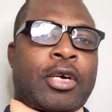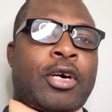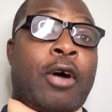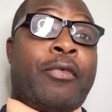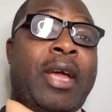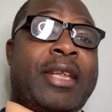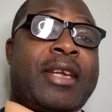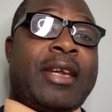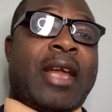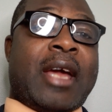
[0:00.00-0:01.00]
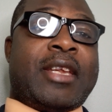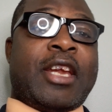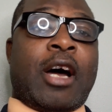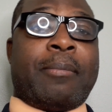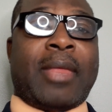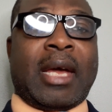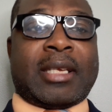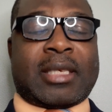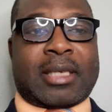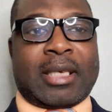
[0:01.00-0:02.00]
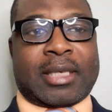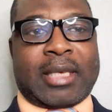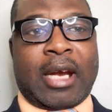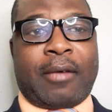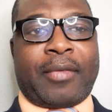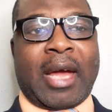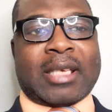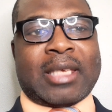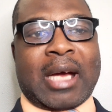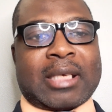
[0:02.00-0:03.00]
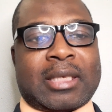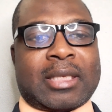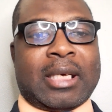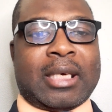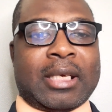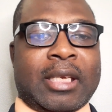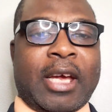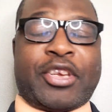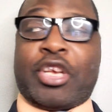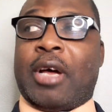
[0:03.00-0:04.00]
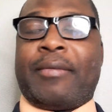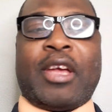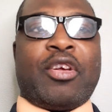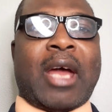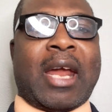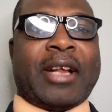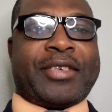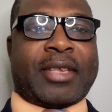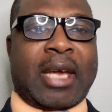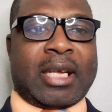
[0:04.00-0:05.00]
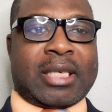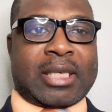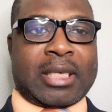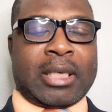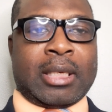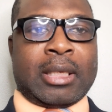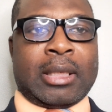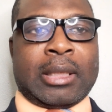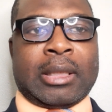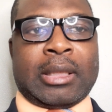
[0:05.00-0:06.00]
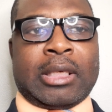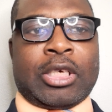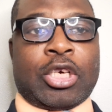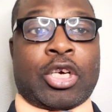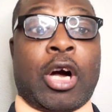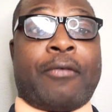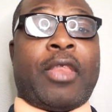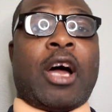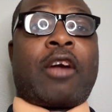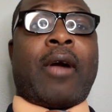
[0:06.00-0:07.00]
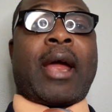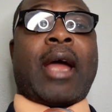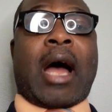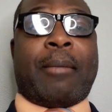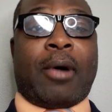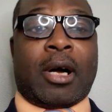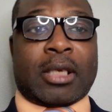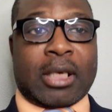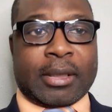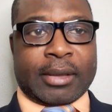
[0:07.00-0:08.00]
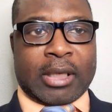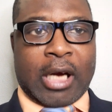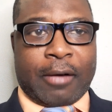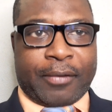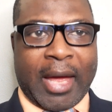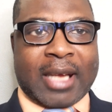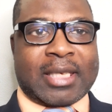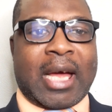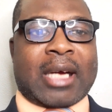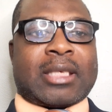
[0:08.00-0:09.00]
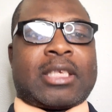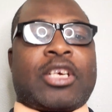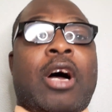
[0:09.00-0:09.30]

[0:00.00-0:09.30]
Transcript: COVID-19 updates, the state of Texas, the nation of the United States. Governor Greg Abbott of Texas,